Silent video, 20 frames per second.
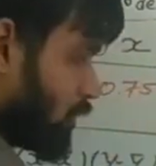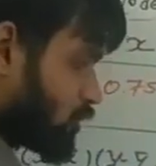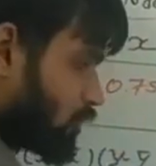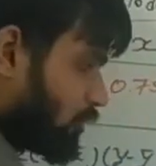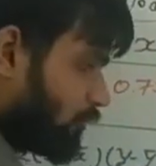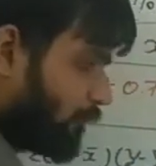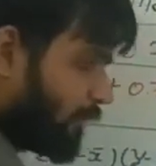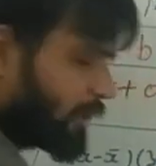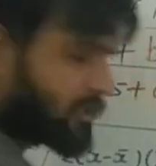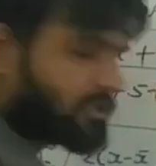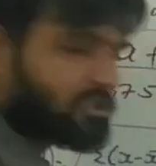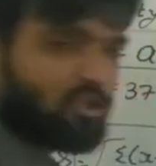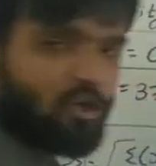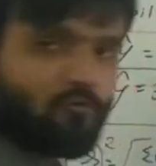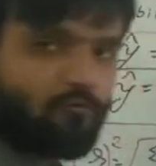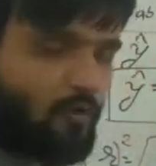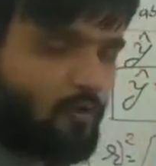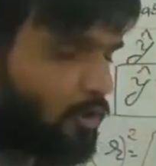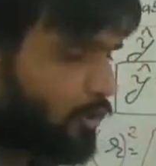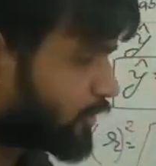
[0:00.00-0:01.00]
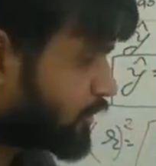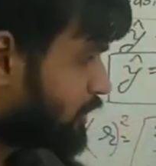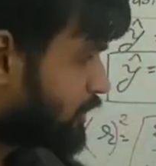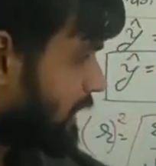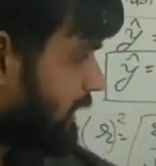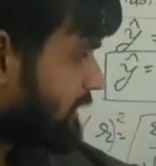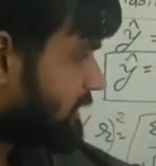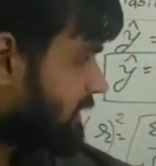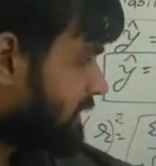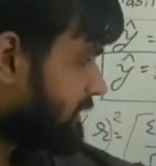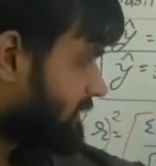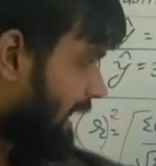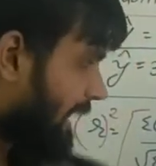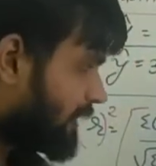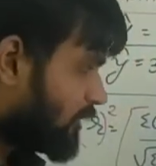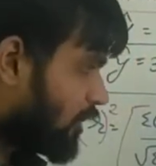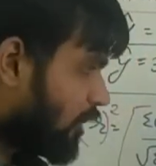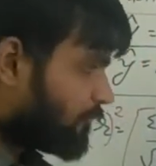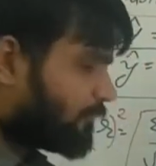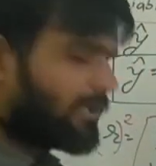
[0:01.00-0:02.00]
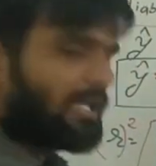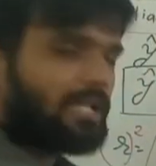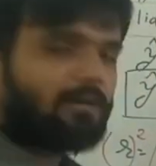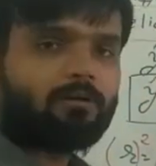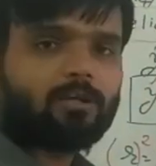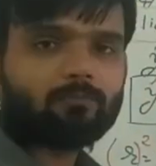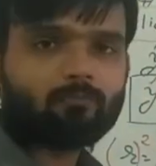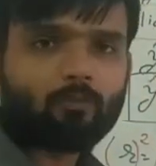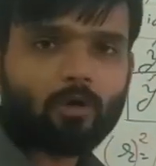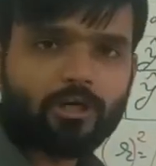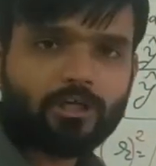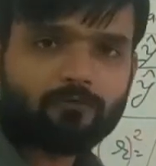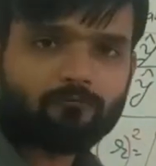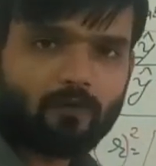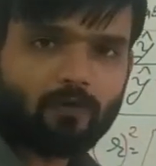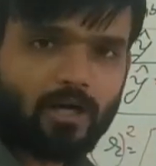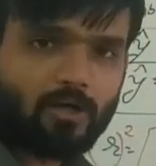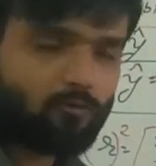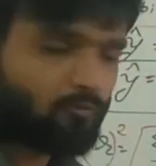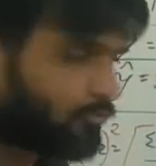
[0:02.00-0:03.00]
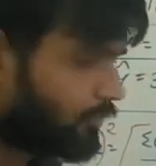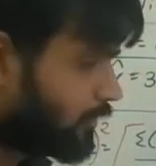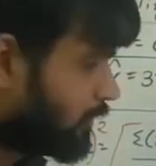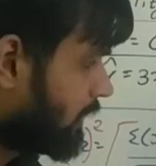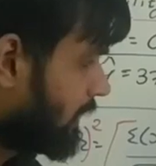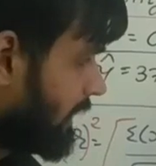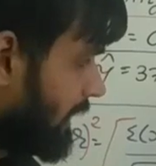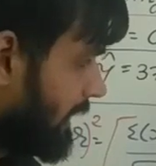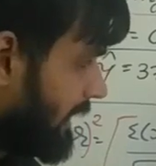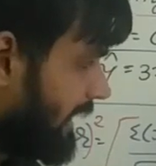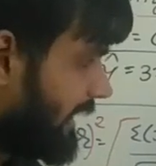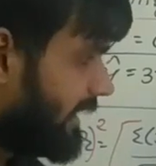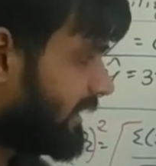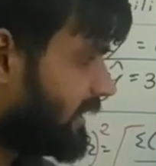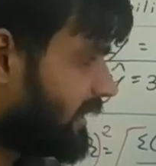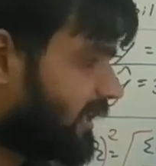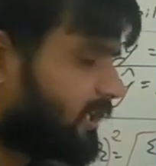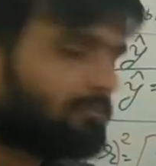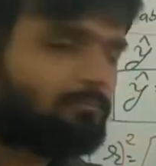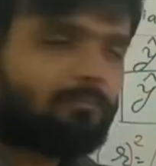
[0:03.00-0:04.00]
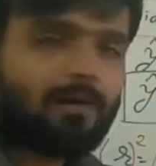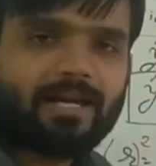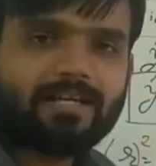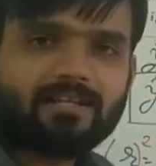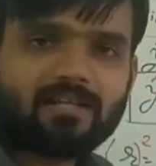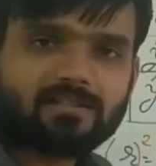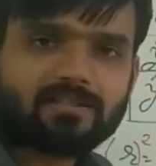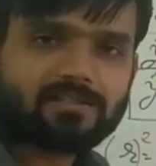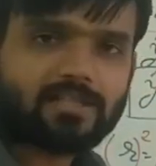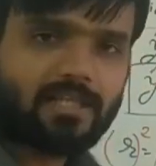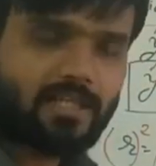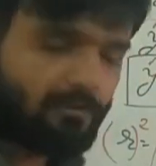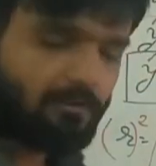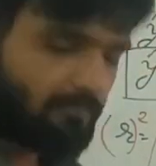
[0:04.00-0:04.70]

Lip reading: So first of all, change the sign of 11.5. 18 minus